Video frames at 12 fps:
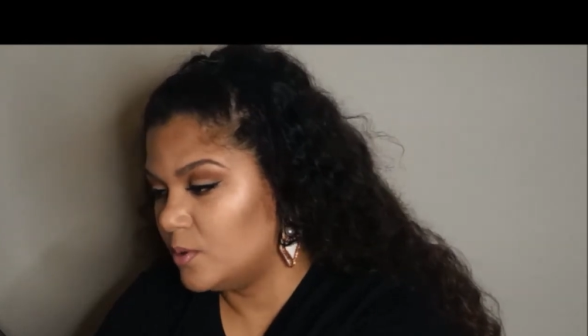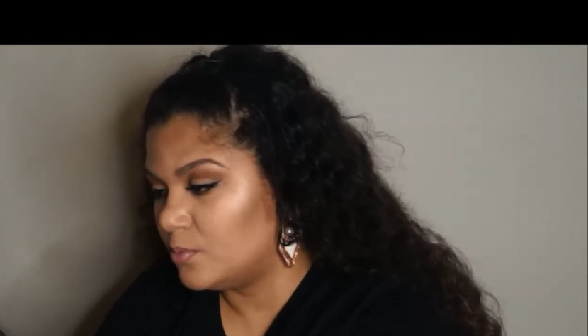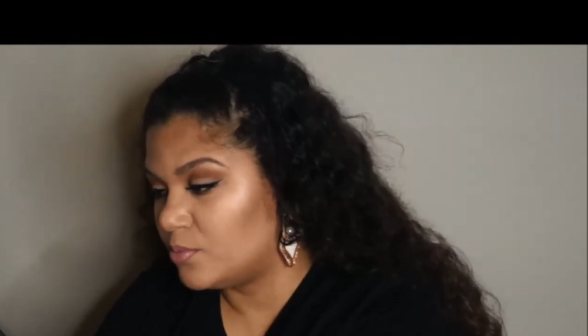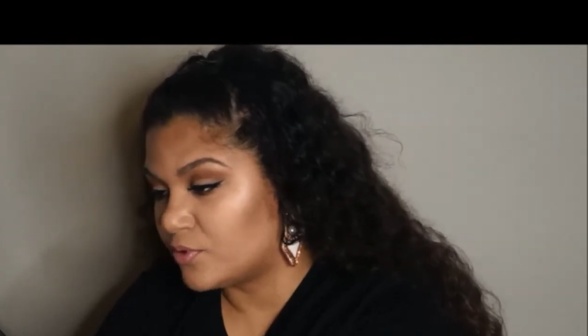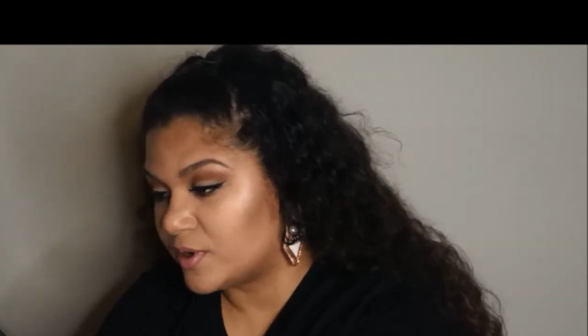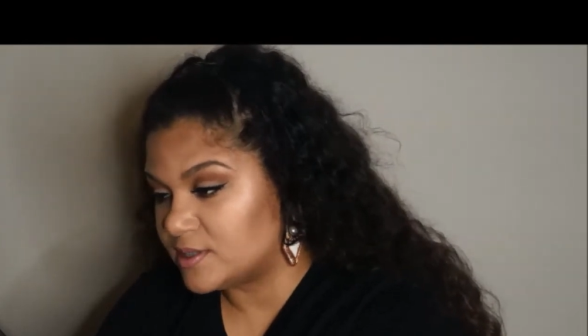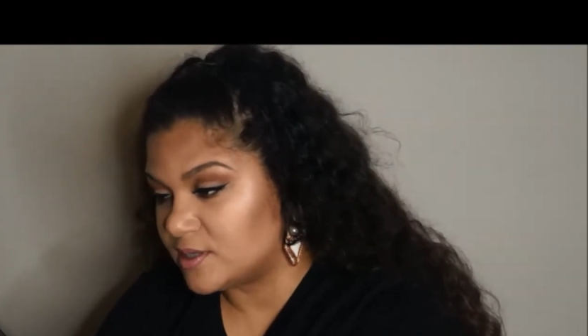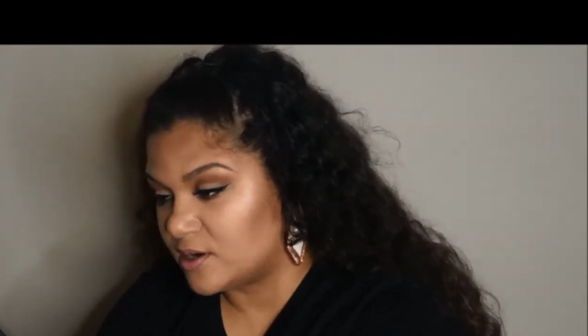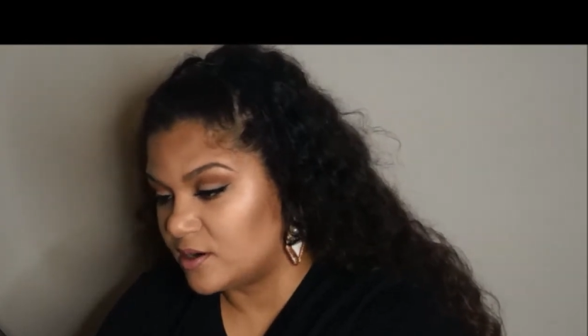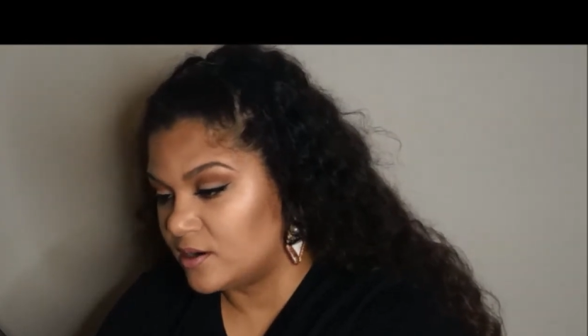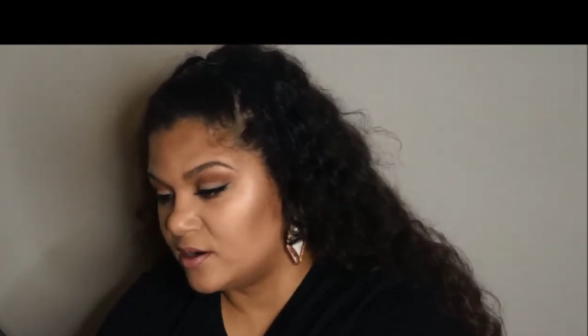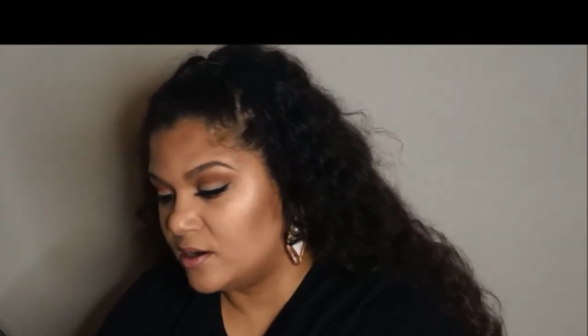
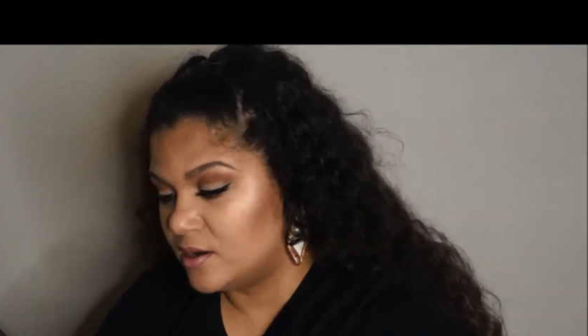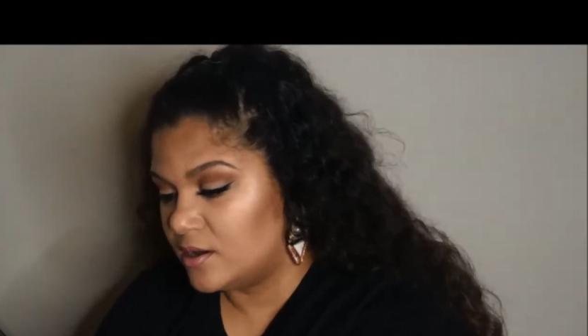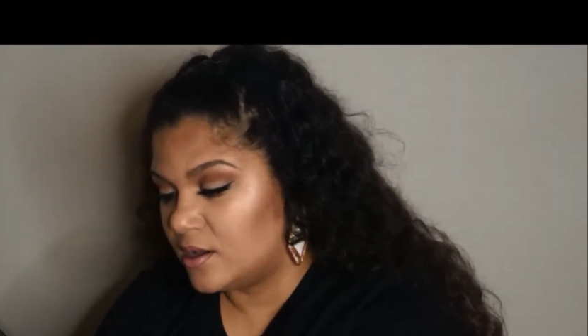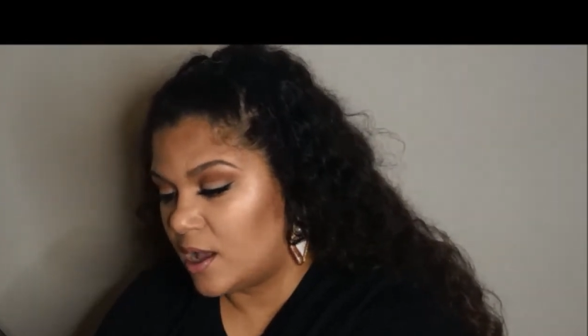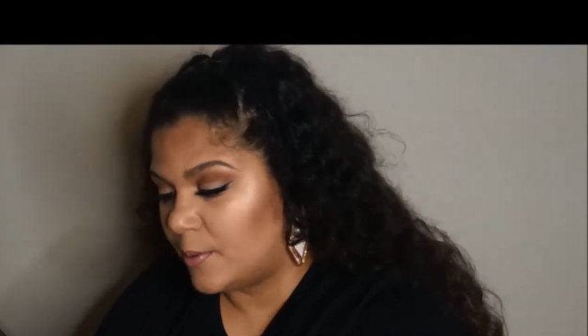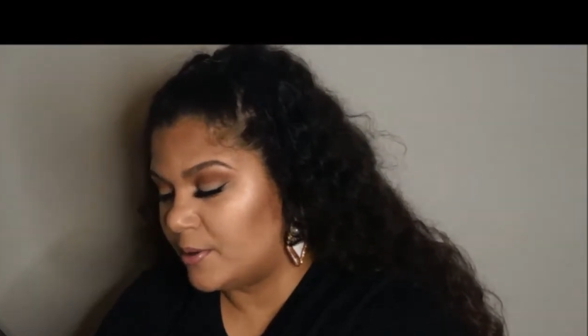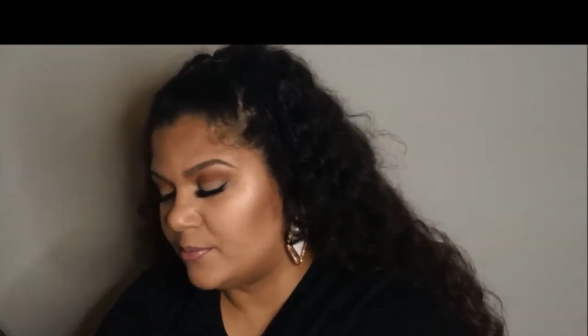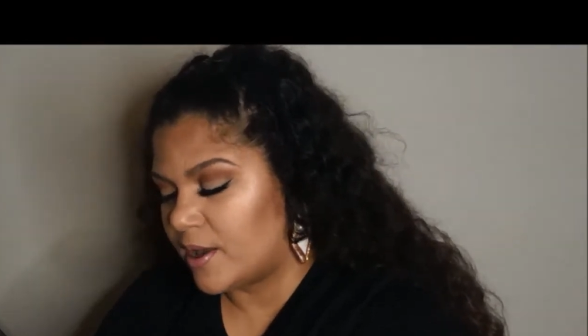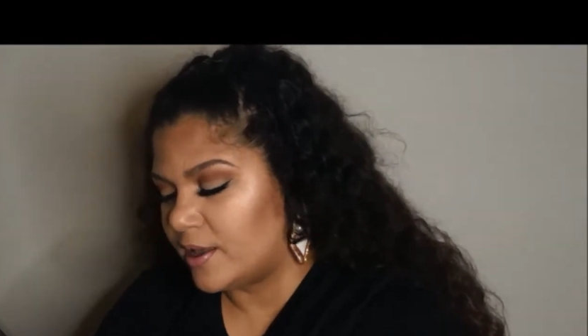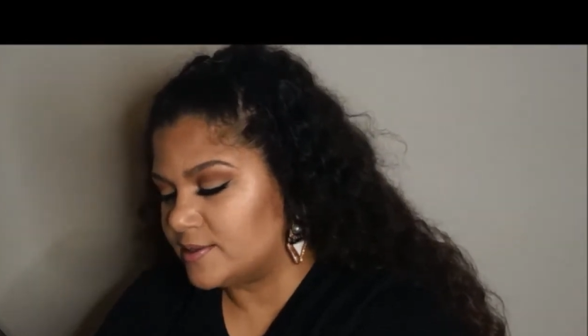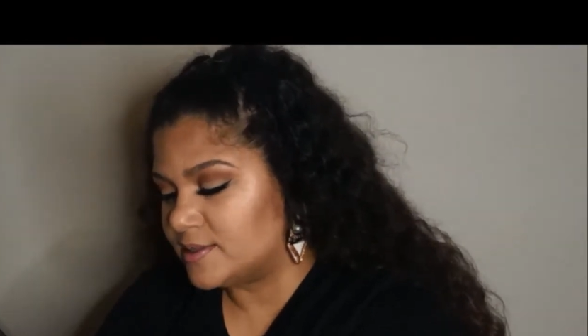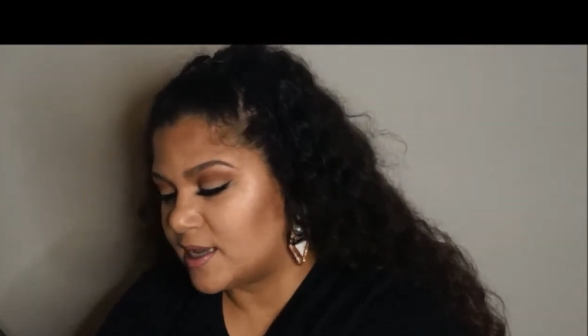printer,
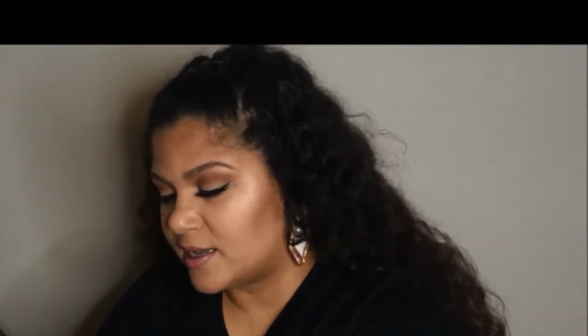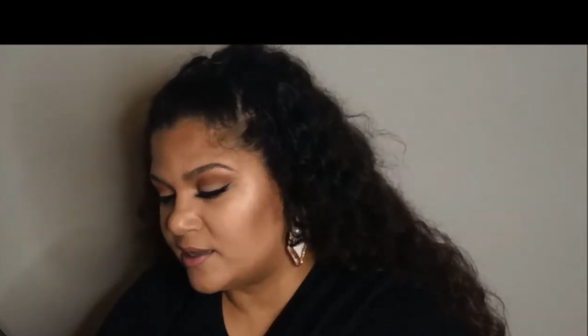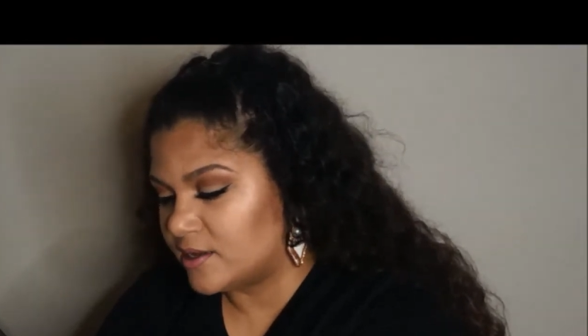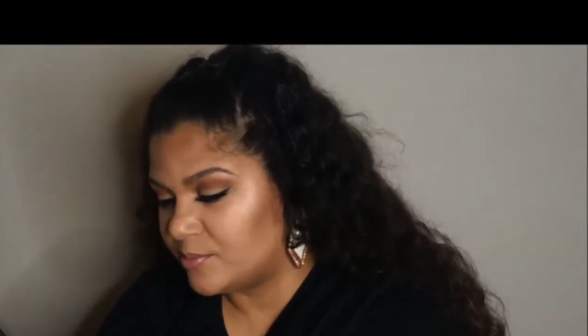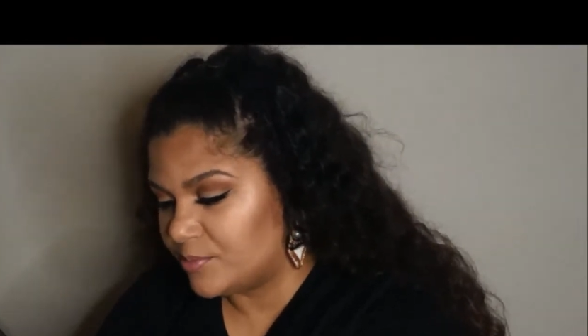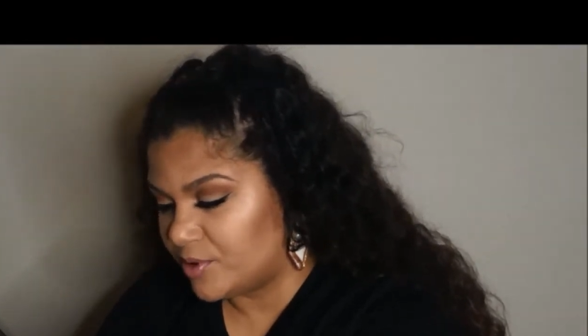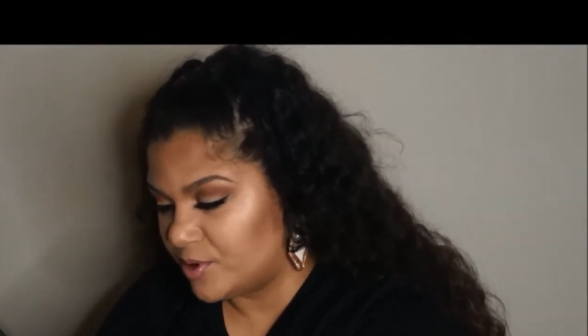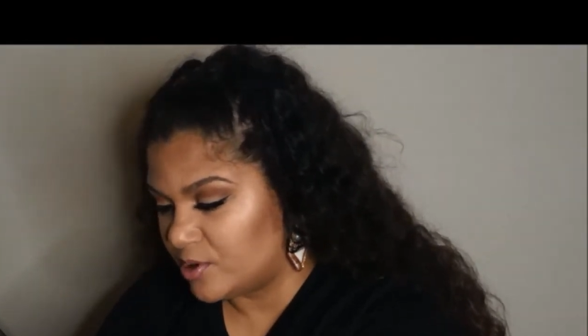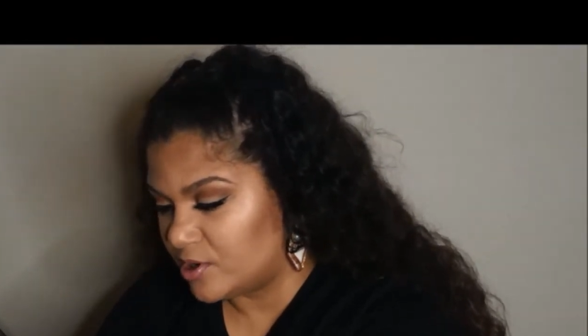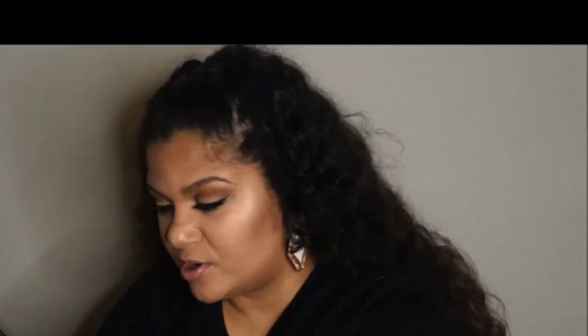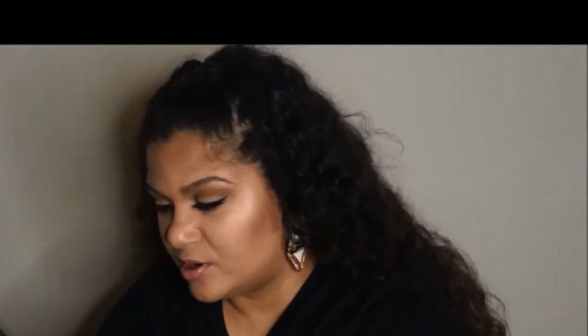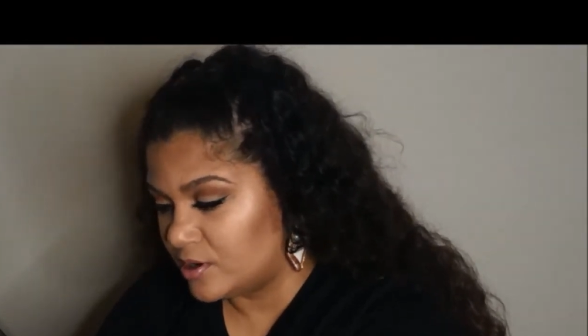my second
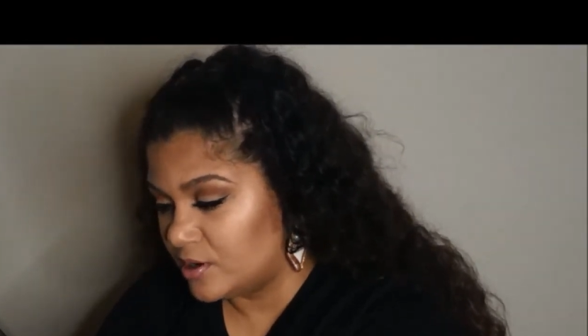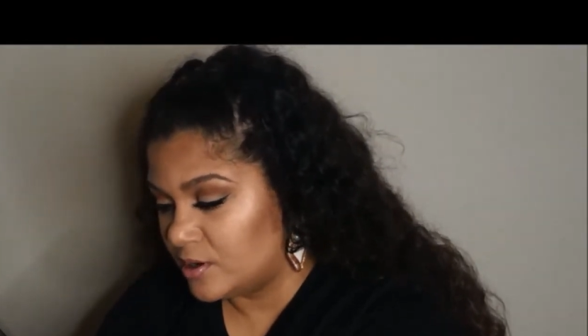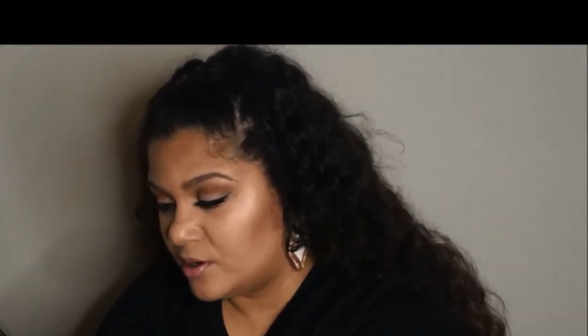computer,